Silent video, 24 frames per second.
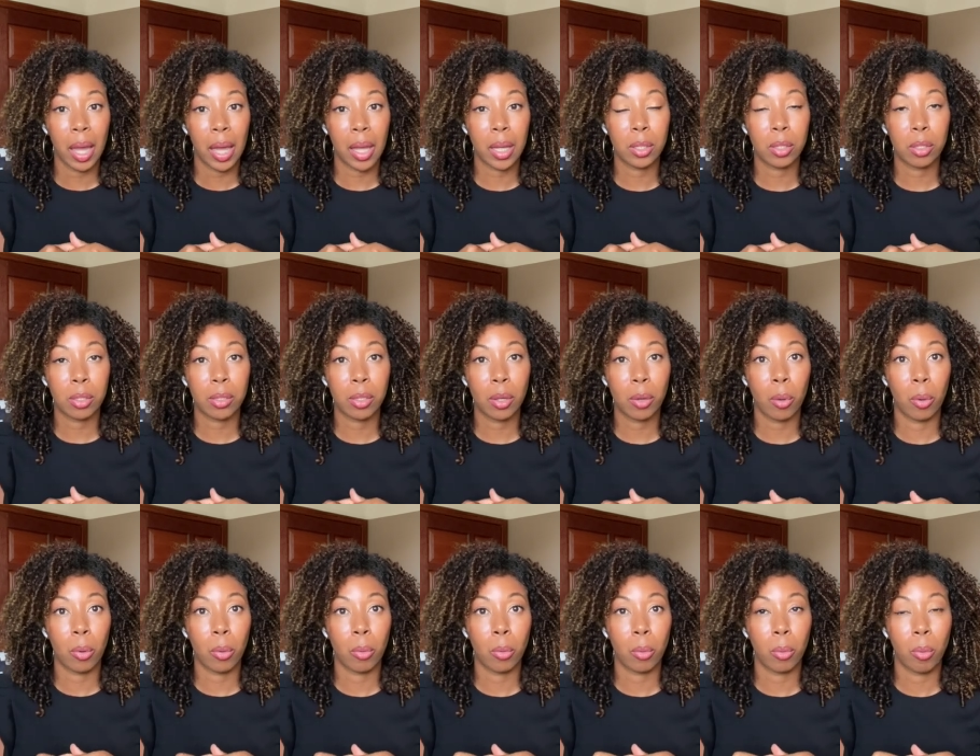And
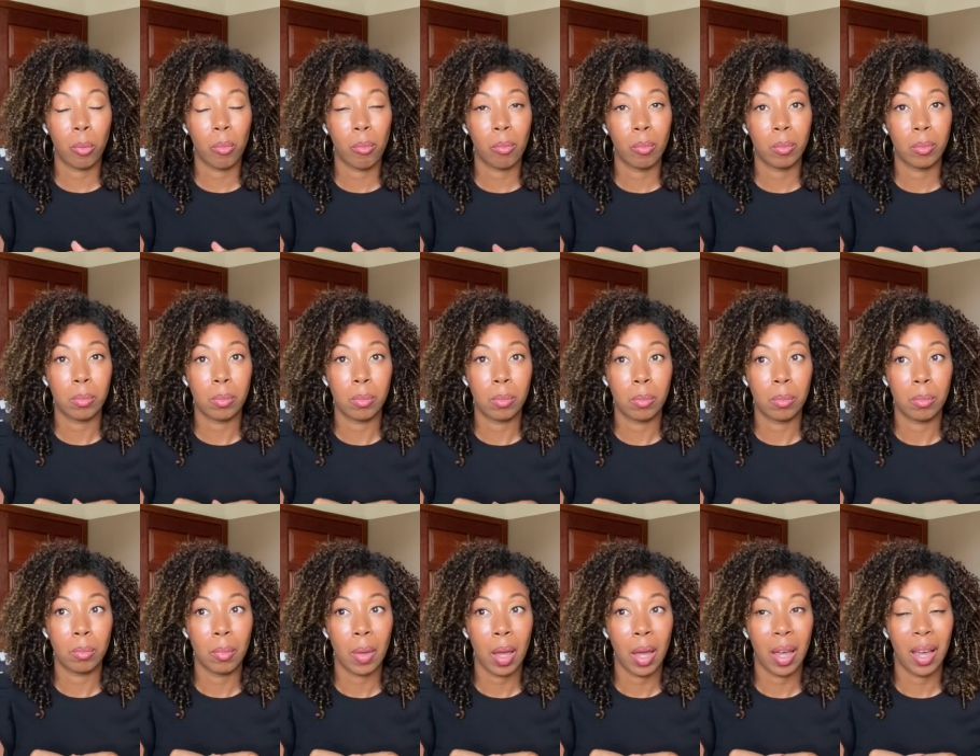so
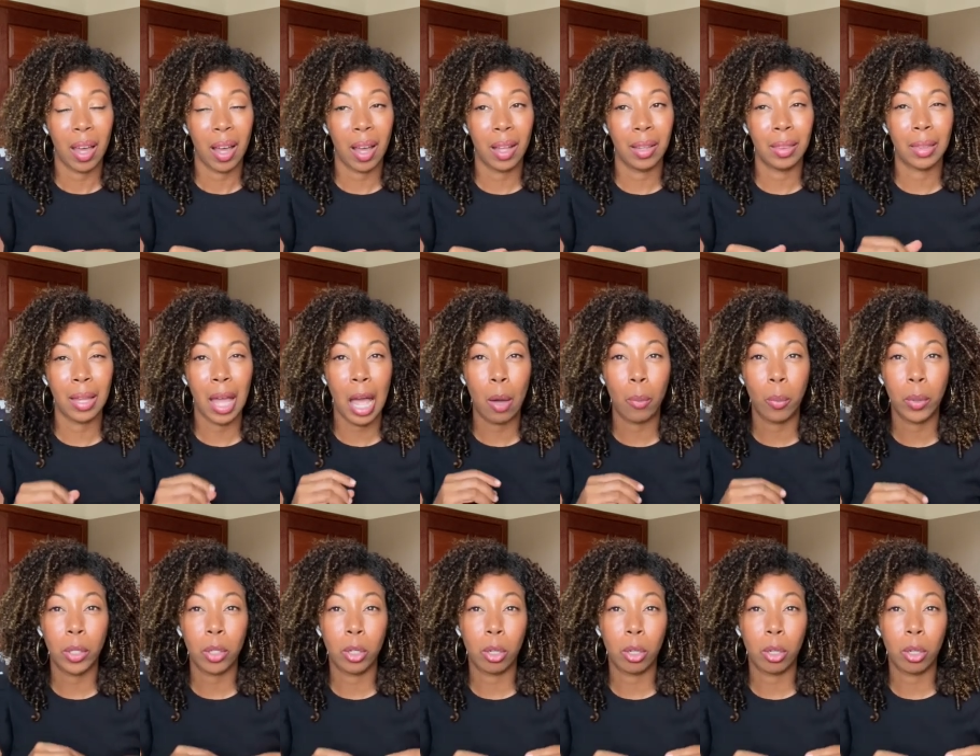allowing